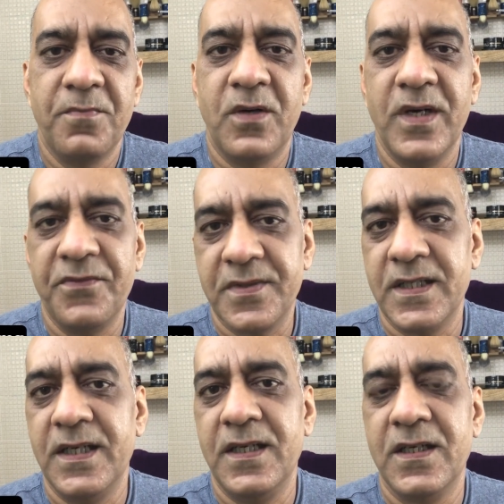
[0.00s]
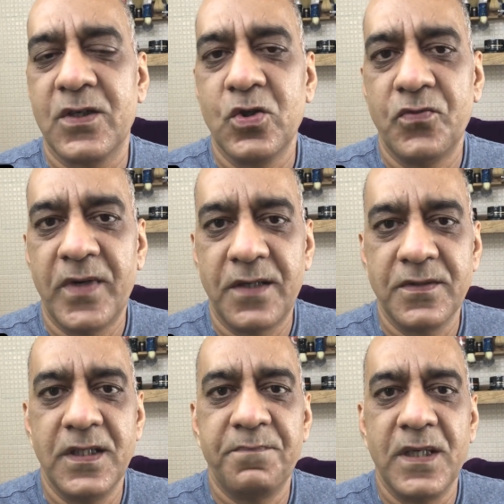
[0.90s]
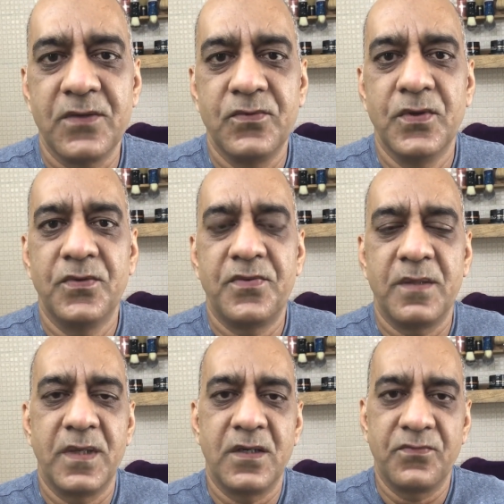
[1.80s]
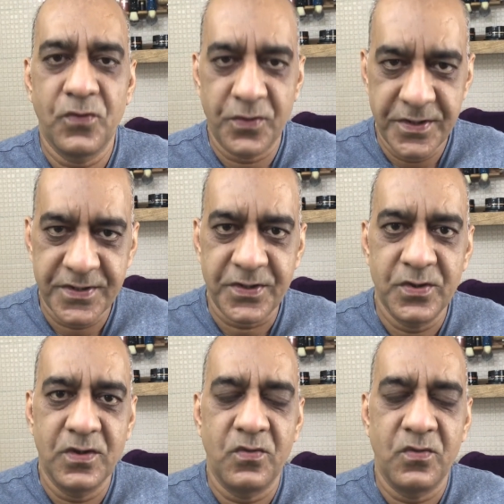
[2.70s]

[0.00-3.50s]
My wife and I co-founded pinkwoolf about 4 years ago.